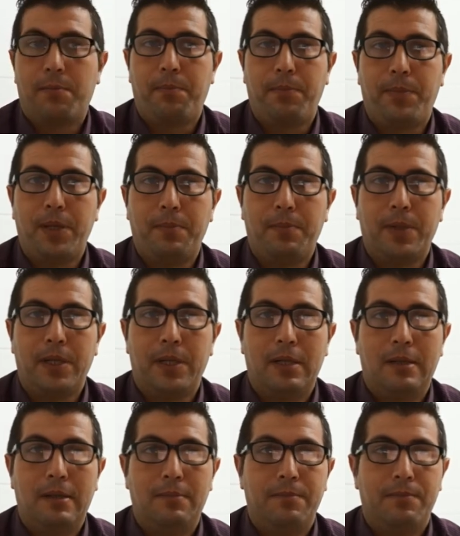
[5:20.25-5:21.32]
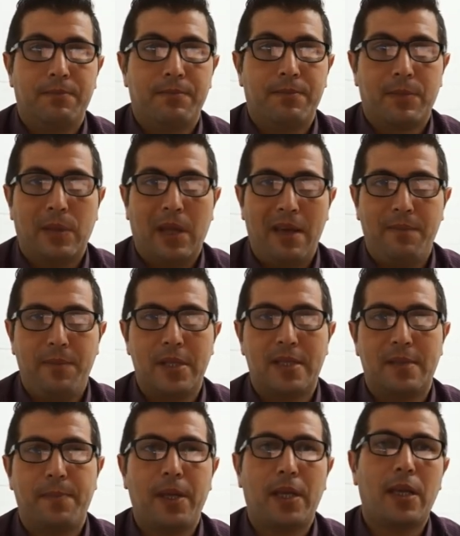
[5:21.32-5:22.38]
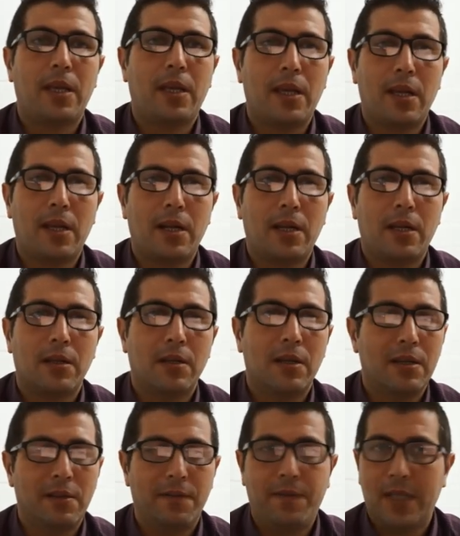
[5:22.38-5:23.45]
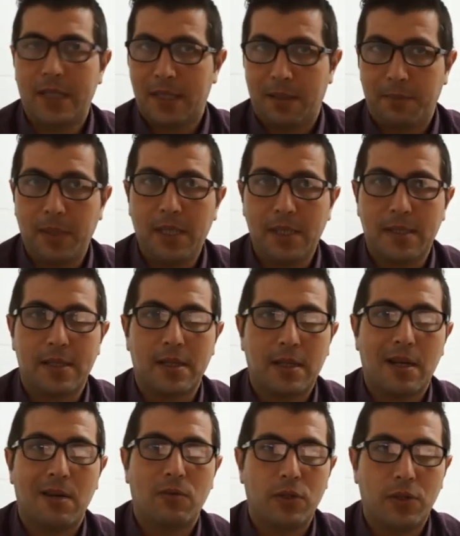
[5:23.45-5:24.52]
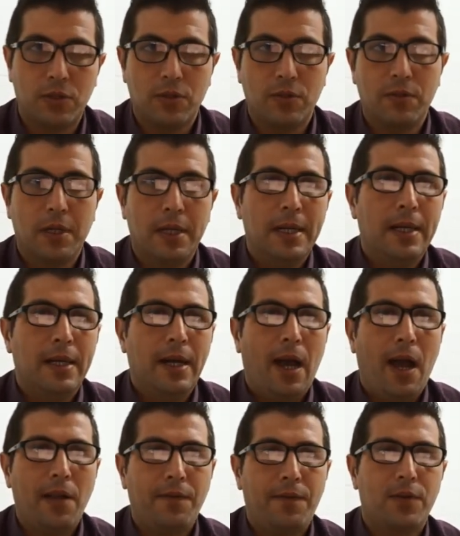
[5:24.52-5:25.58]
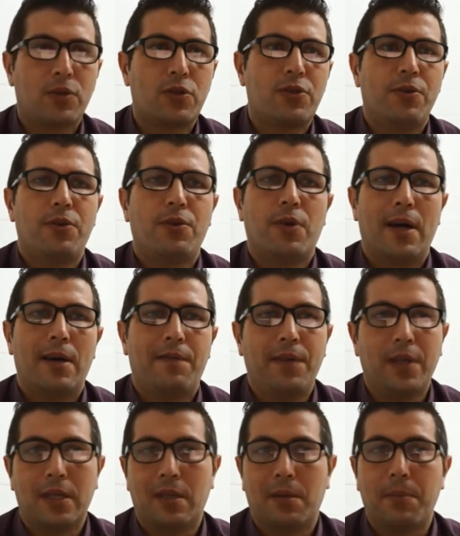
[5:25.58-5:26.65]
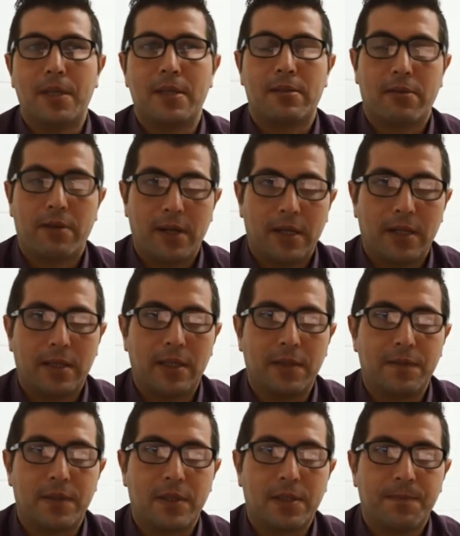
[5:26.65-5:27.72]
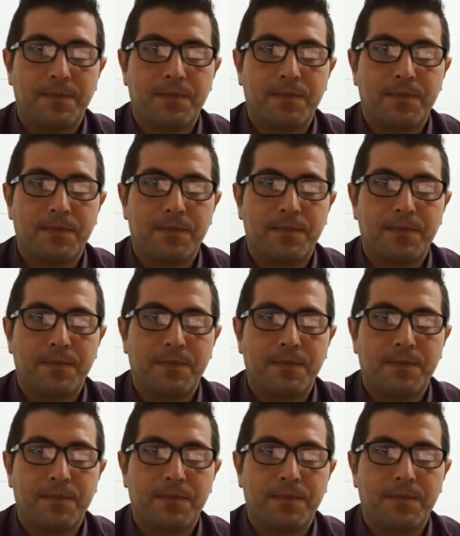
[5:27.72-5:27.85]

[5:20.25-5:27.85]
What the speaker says: People have been speaking Vietnamese around you, and for sure you have Vietnamese relatives.